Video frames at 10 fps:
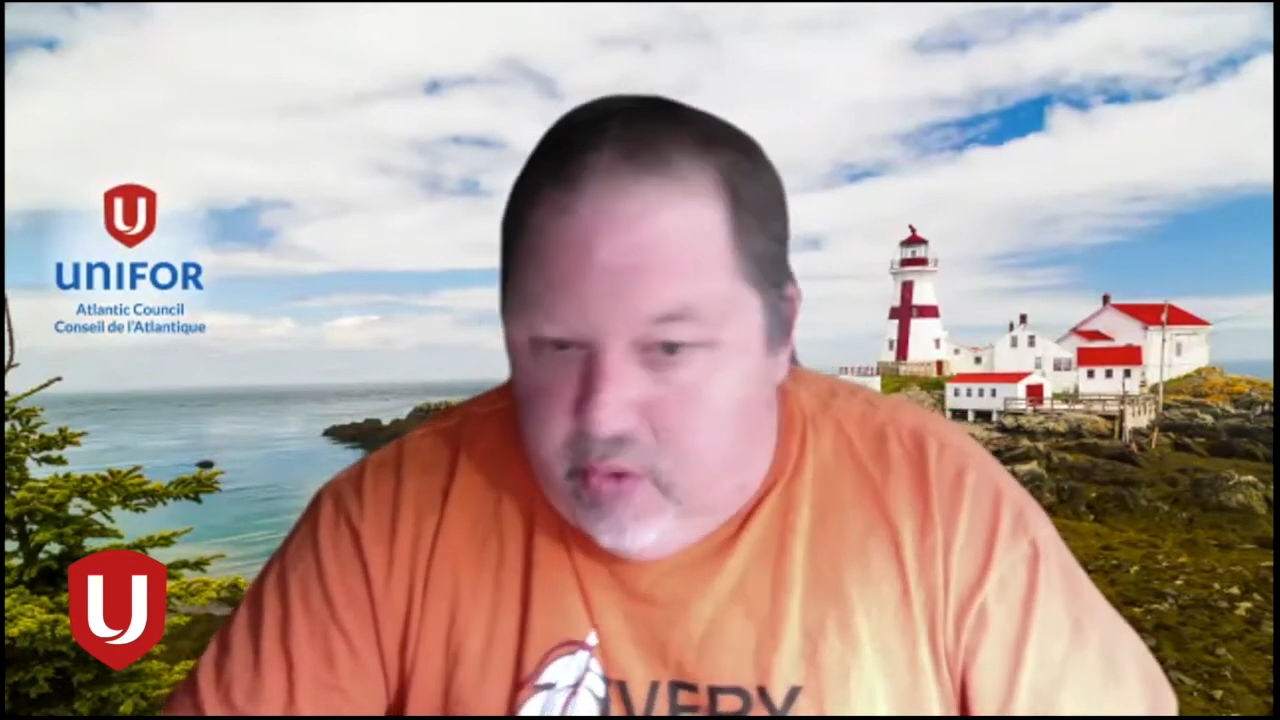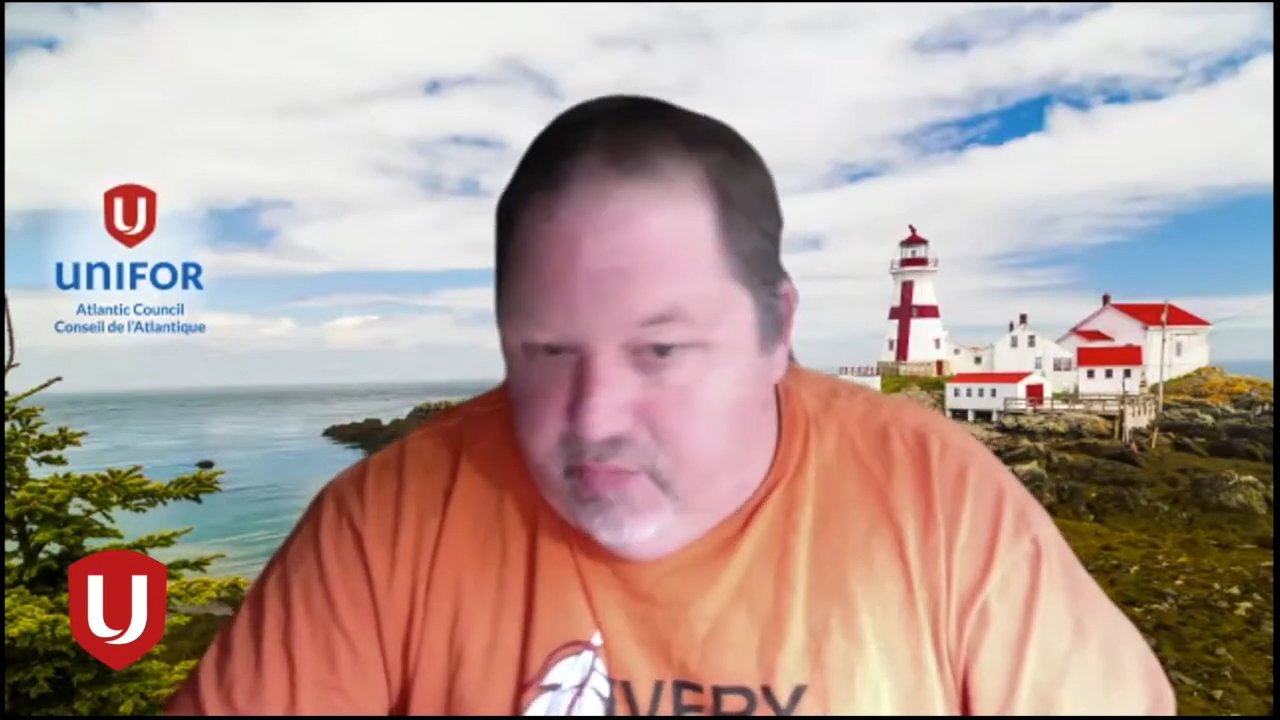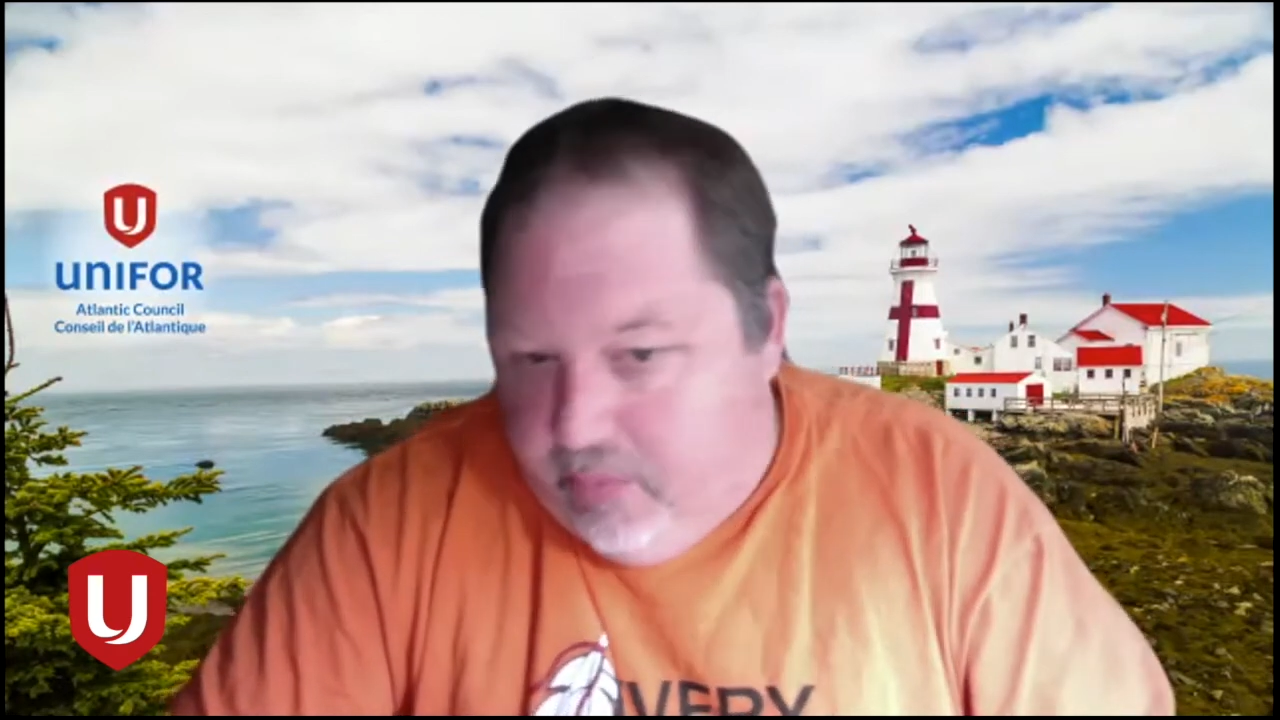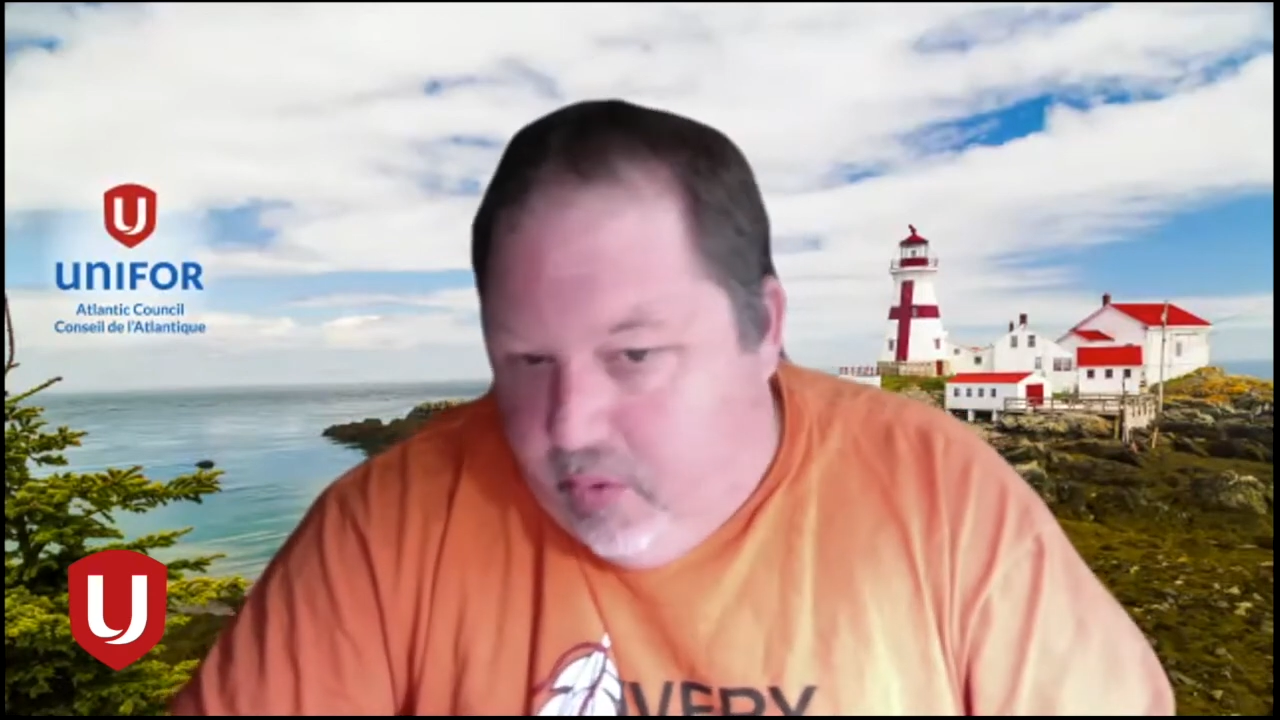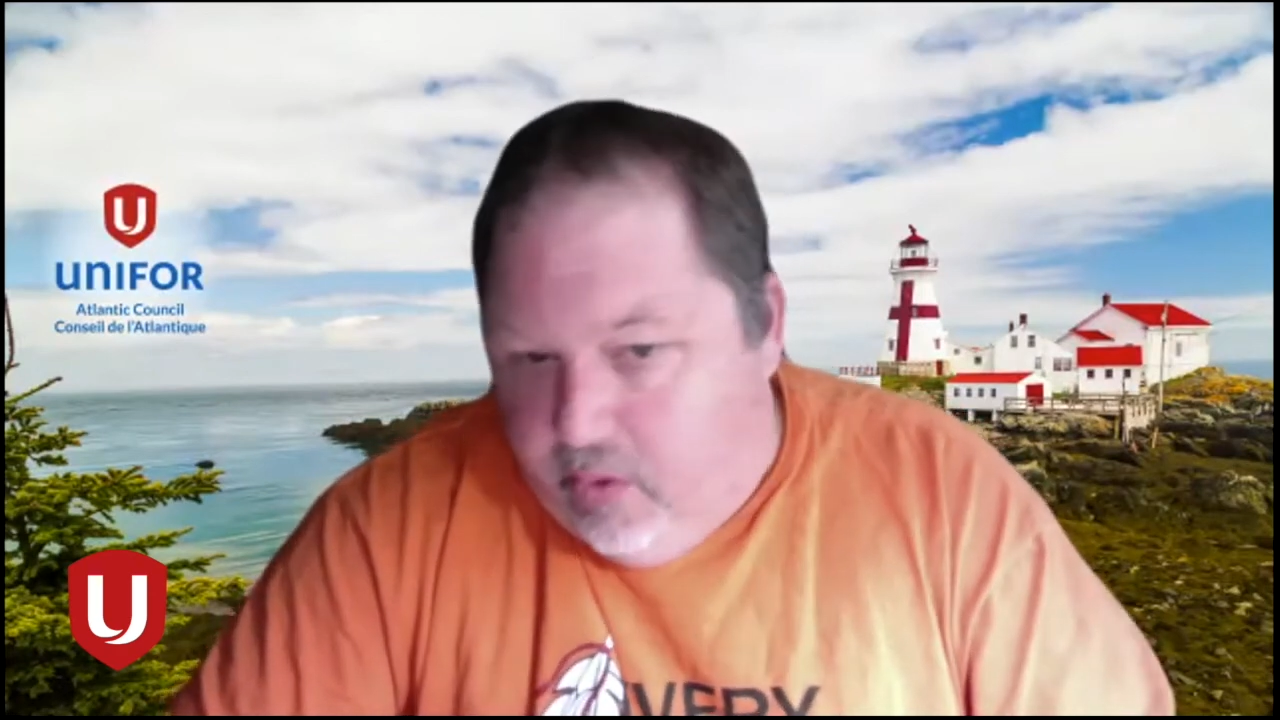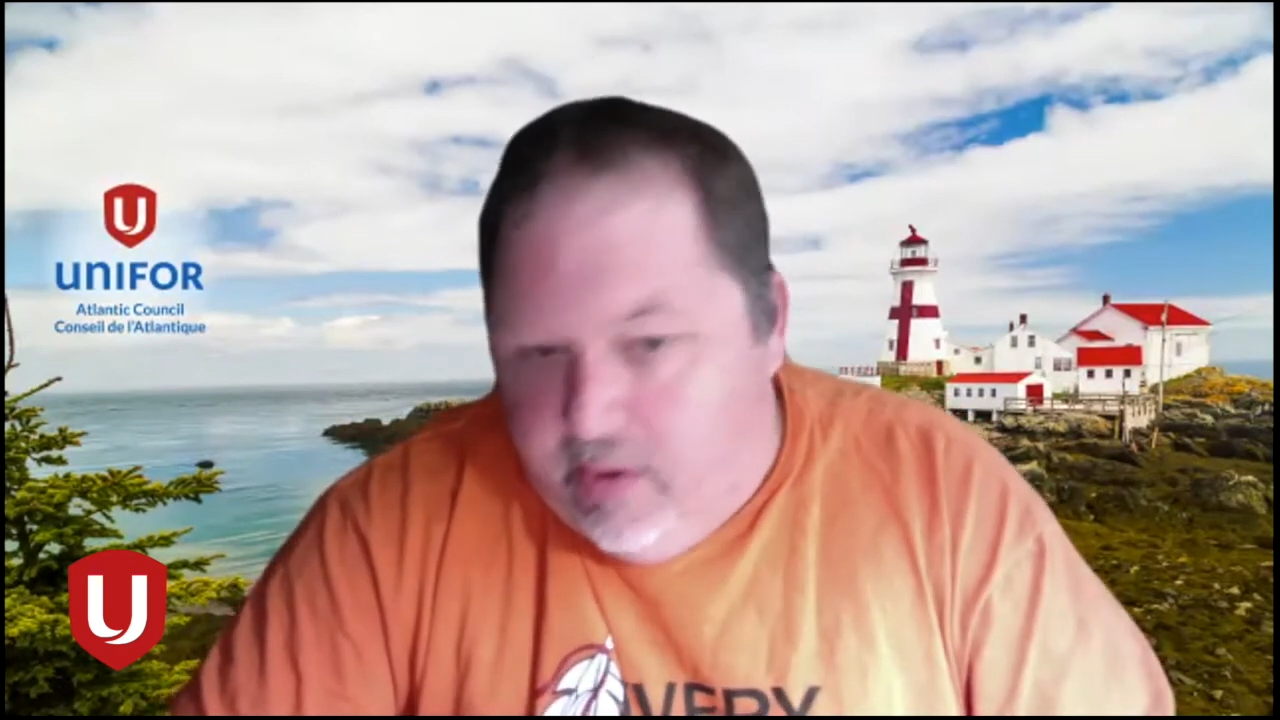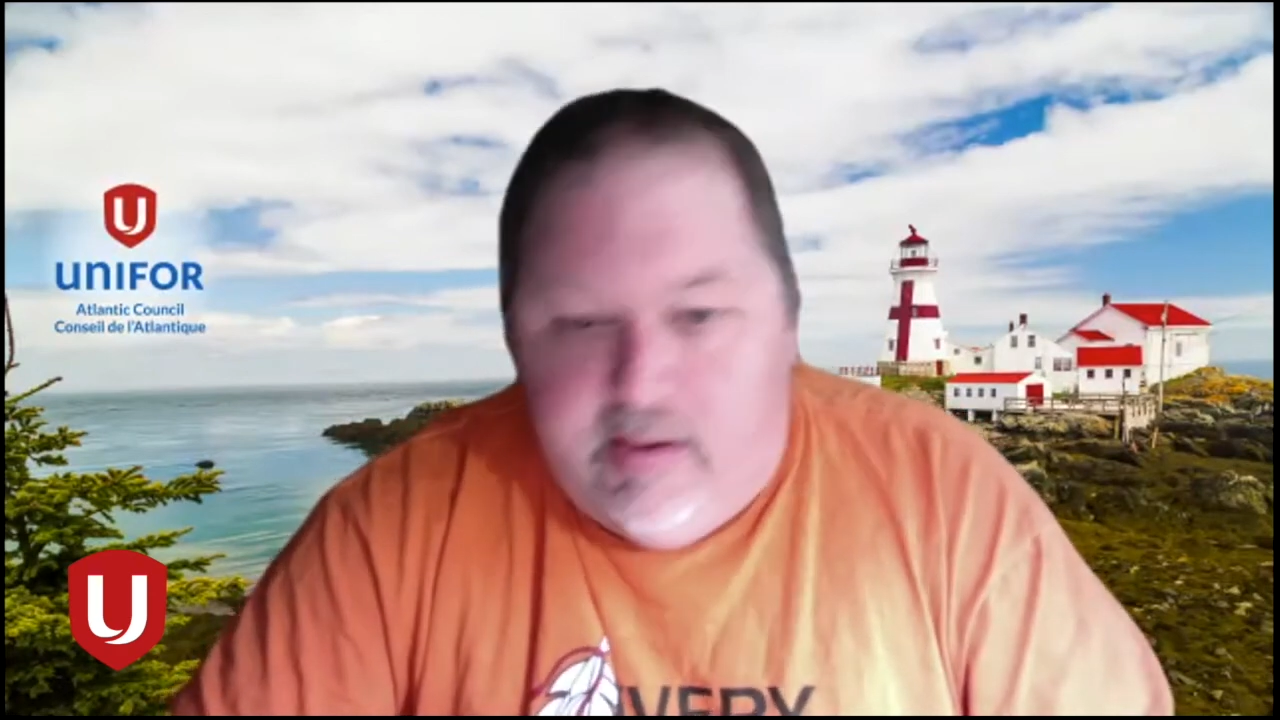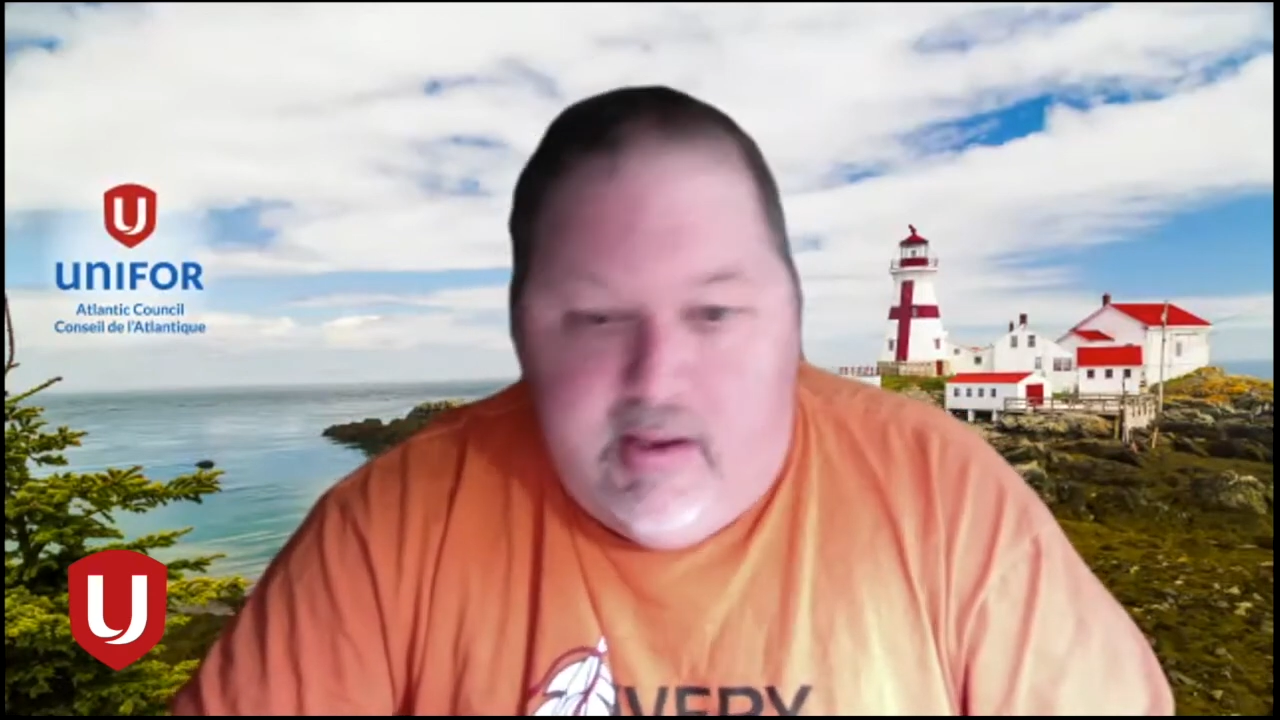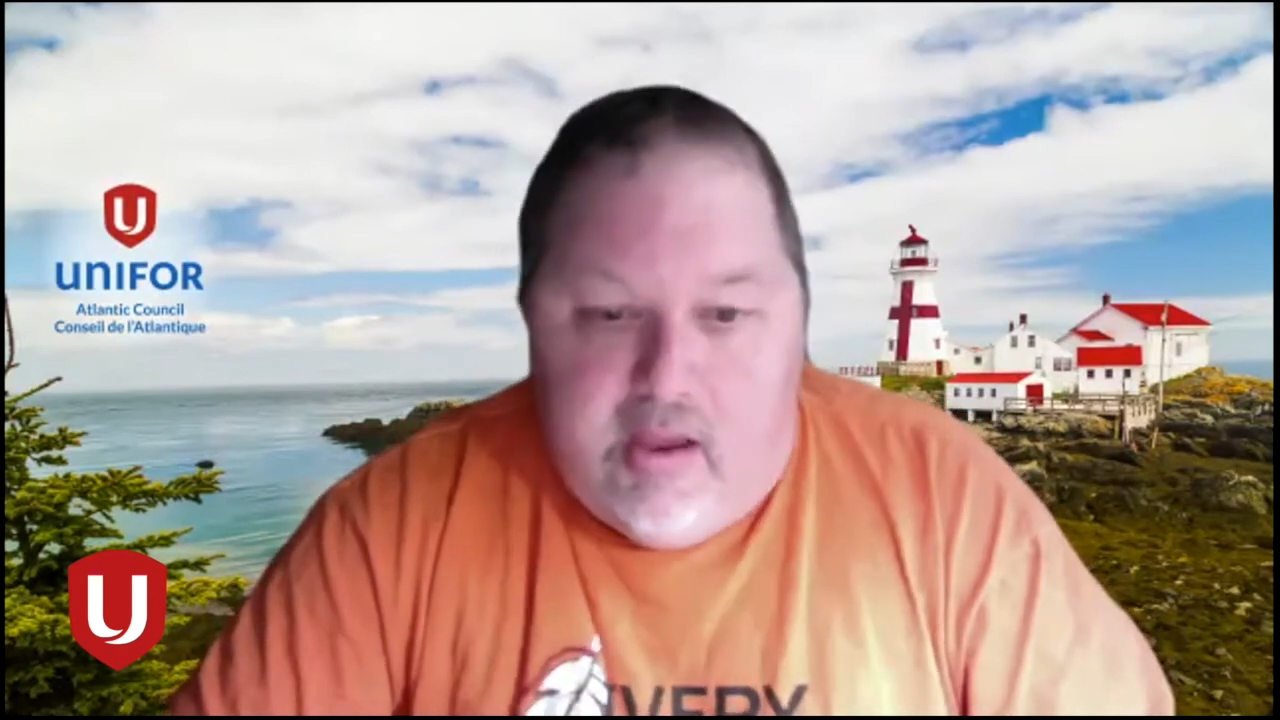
overboard,